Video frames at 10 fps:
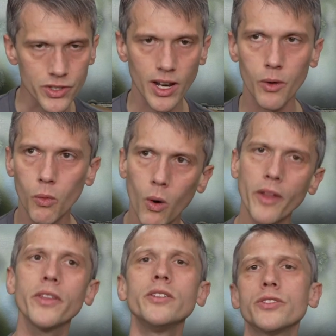And I
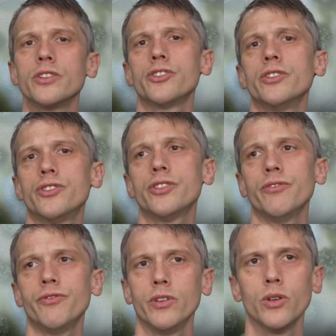want the decisions to
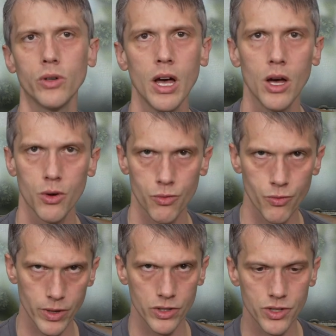feel
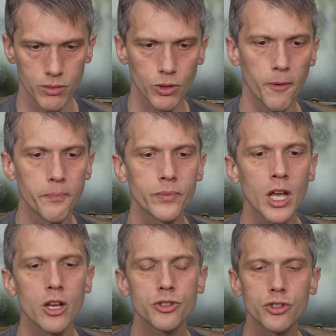reasonable.
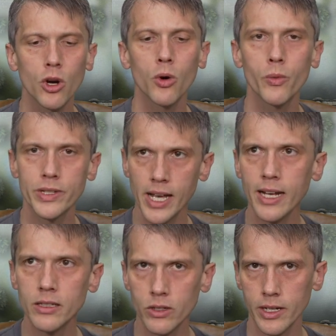So we
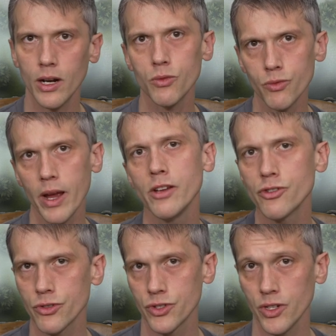take a look at our
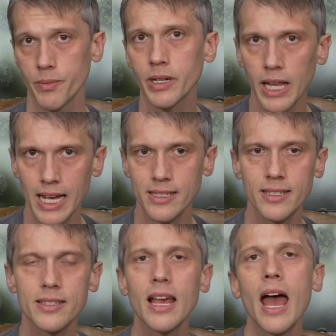Ranger
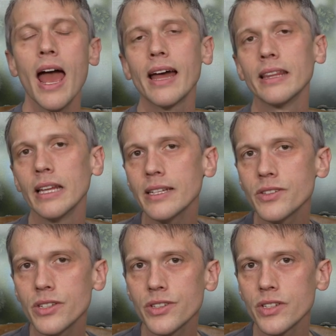subclasses, and let's
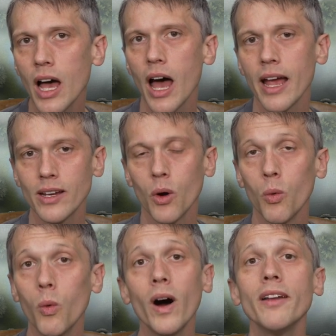decide
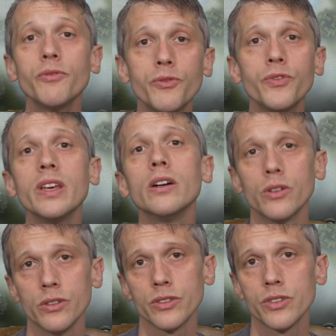what
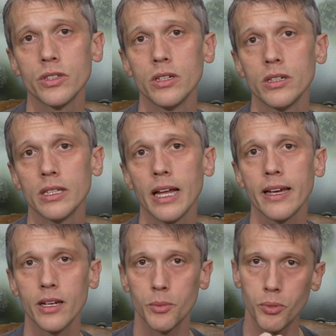feels
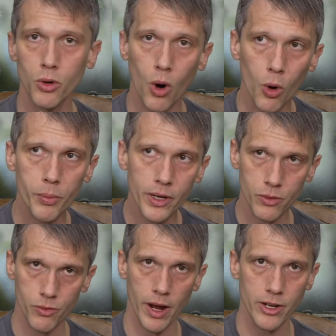like an appropriate
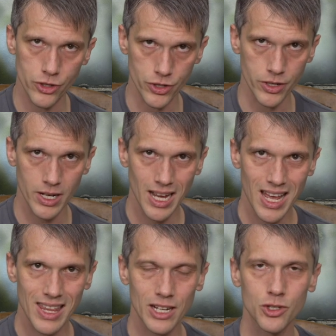Ranger
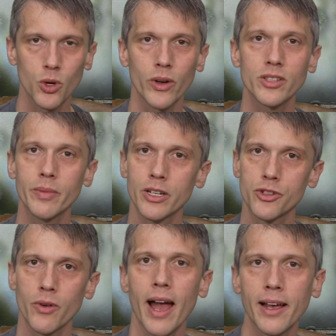that is going to be a
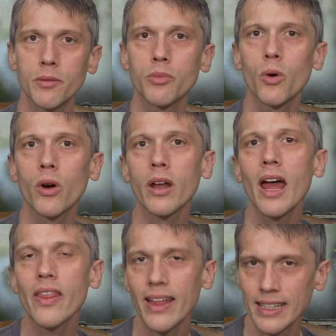Dragonborn
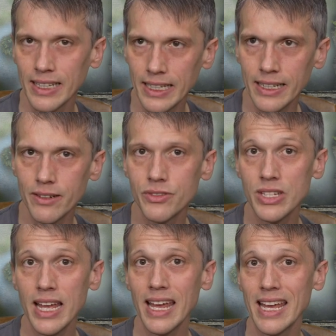that
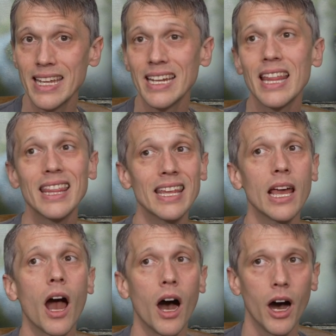lives in the
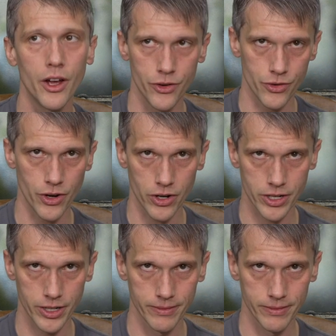Underdark.